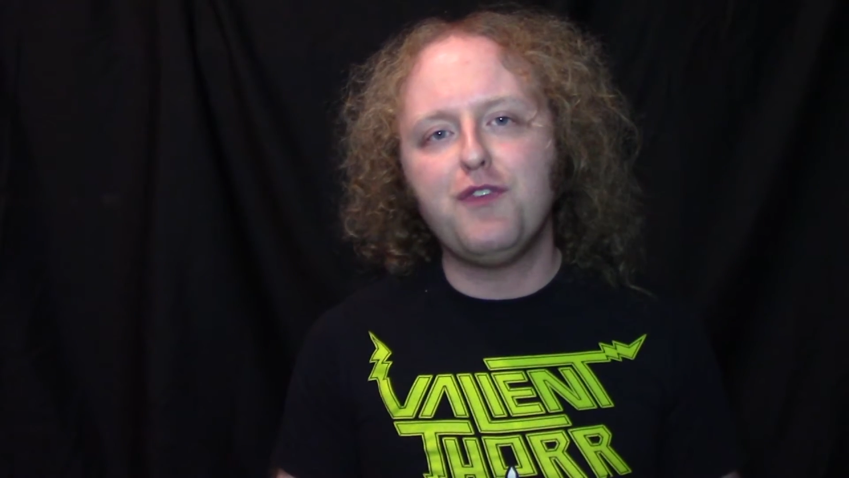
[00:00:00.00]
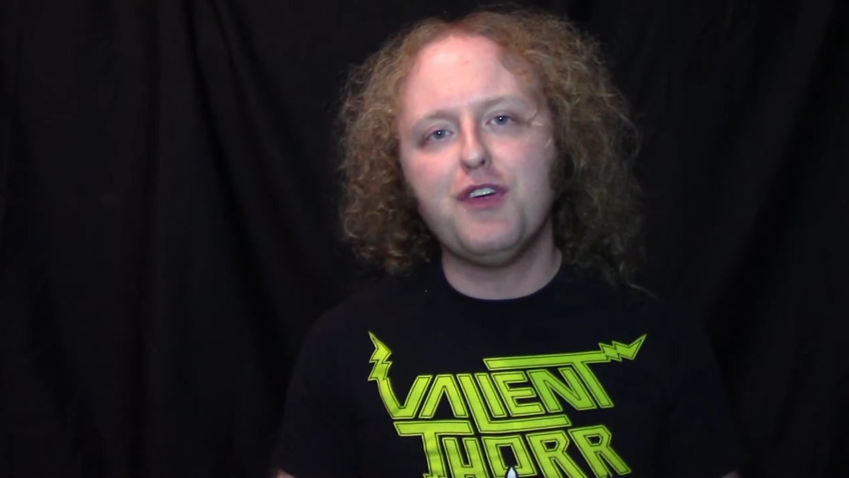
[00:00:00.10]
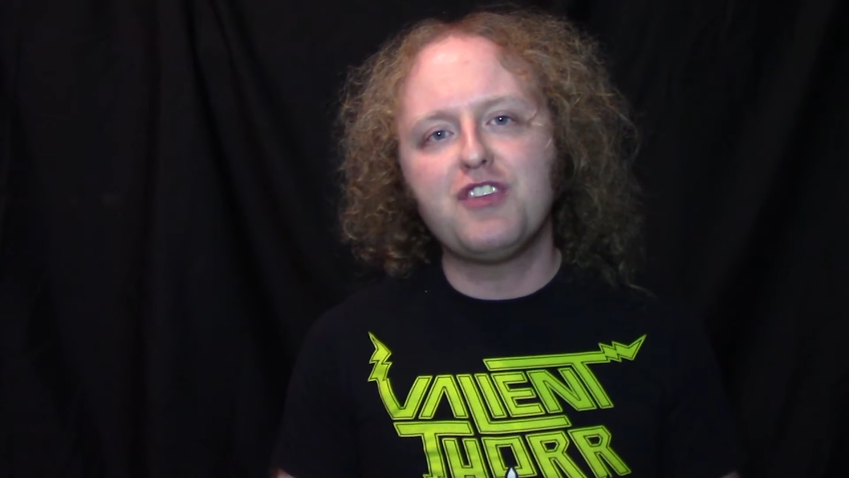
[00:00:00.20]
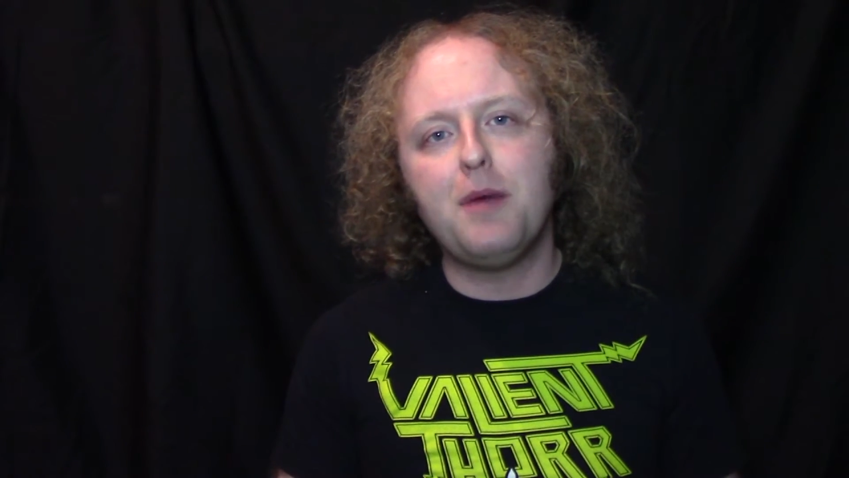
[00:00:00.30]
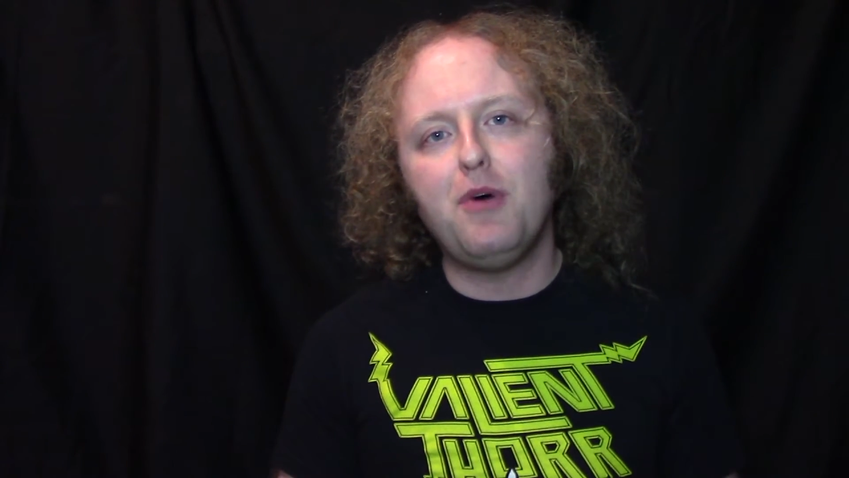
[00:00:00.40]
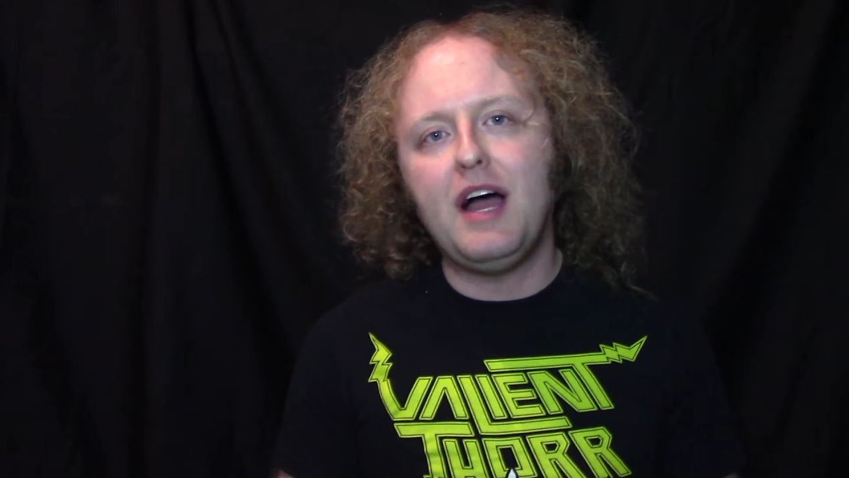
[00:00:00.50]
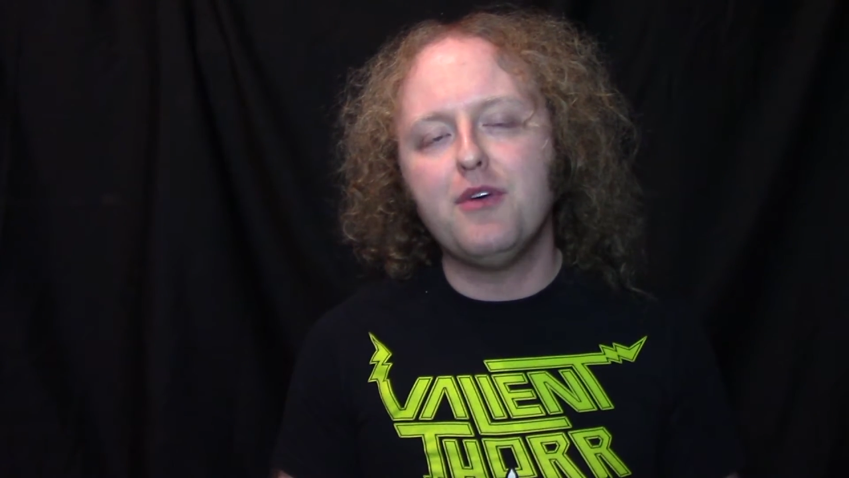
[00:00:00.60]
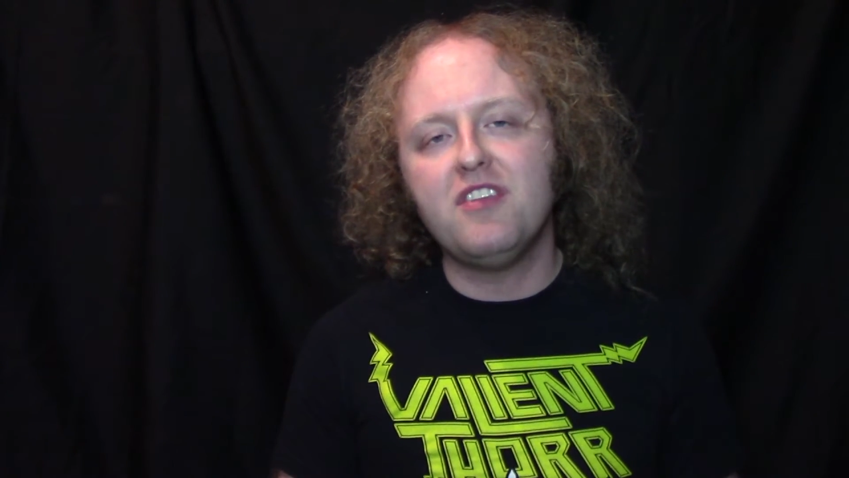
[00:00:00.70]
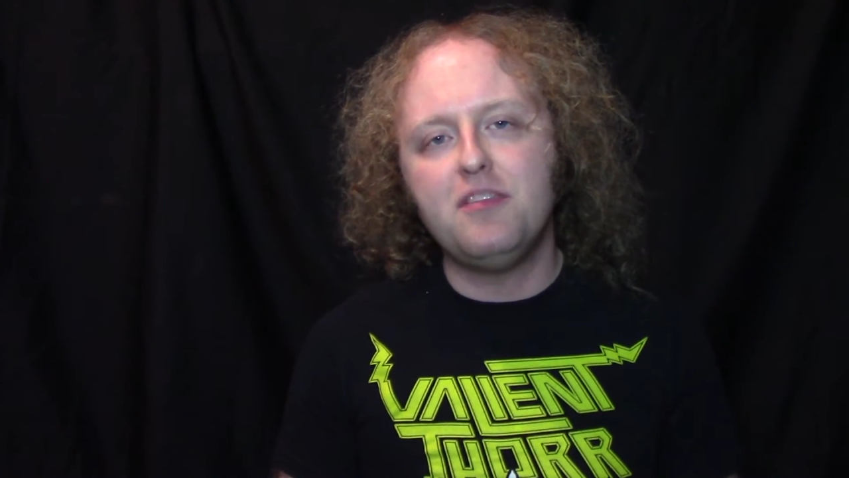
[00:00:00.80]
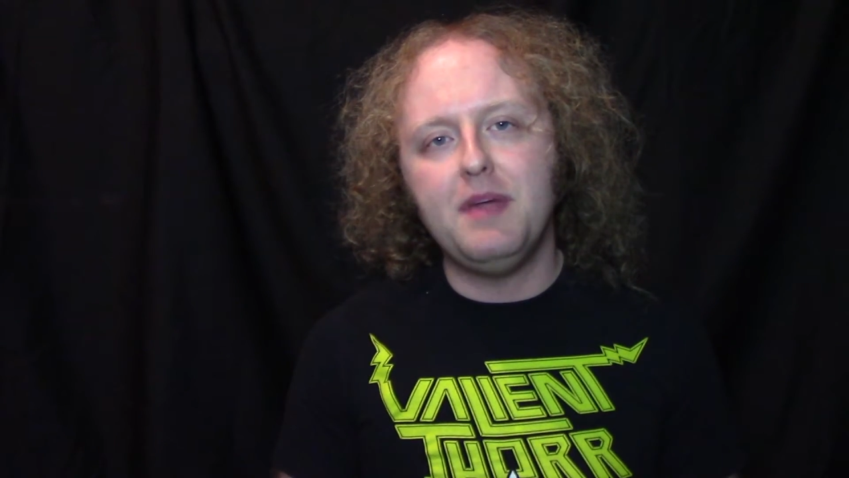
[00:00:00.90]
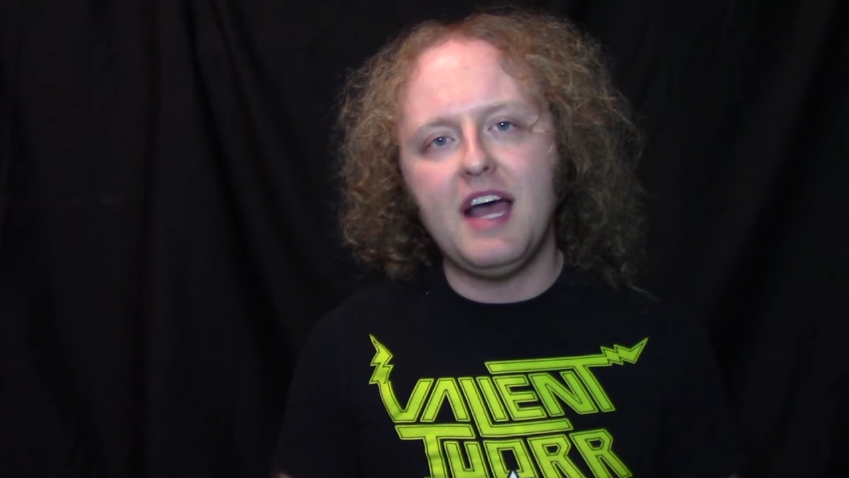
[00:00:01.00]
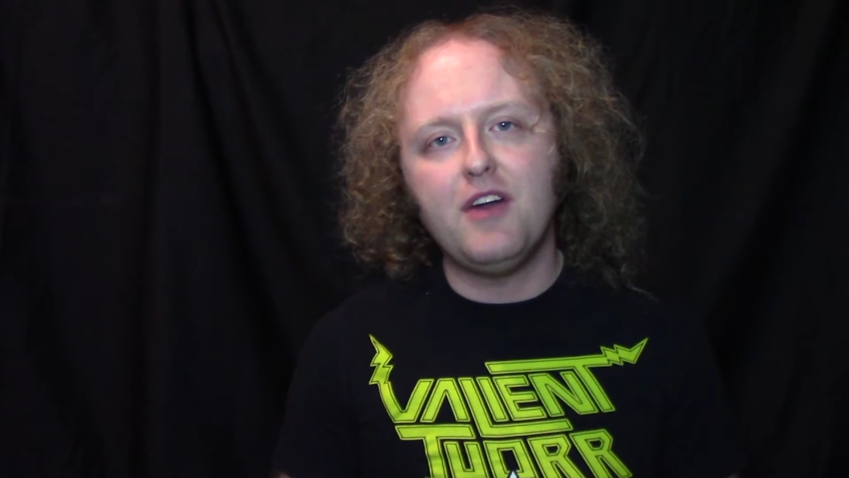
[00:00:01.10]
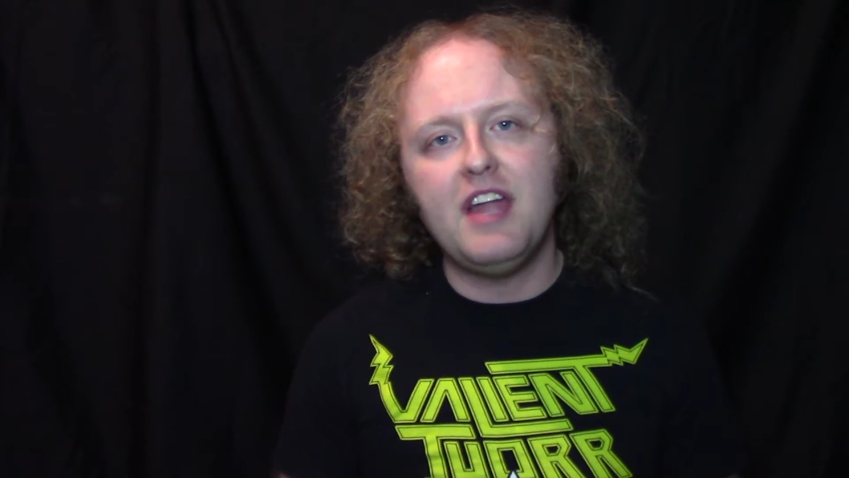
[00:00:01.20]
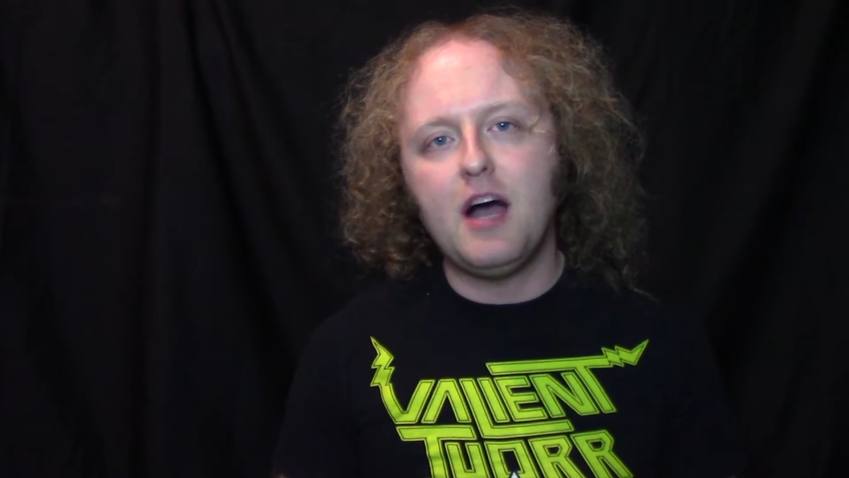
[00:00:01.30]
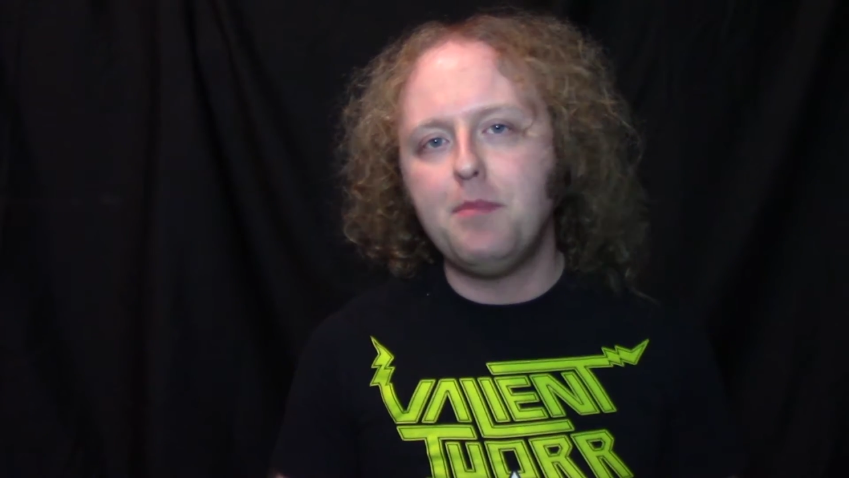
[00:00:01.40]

first couple hours it's been out now,